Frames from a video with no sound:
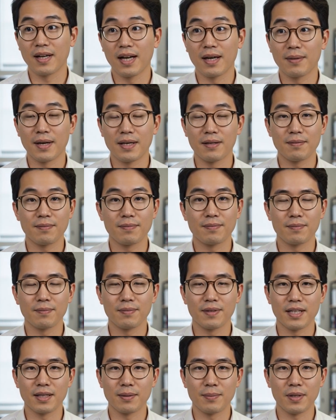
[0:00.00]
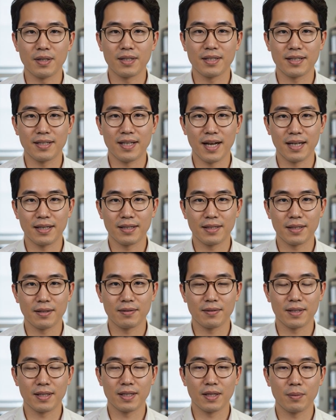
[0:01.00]
gaming, the experience is
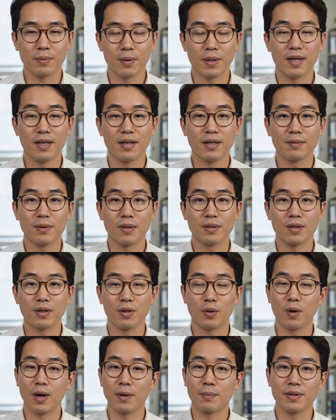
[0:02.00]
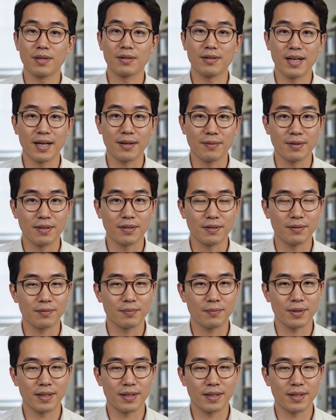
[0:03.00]
excellent for single-player and most cooperative games,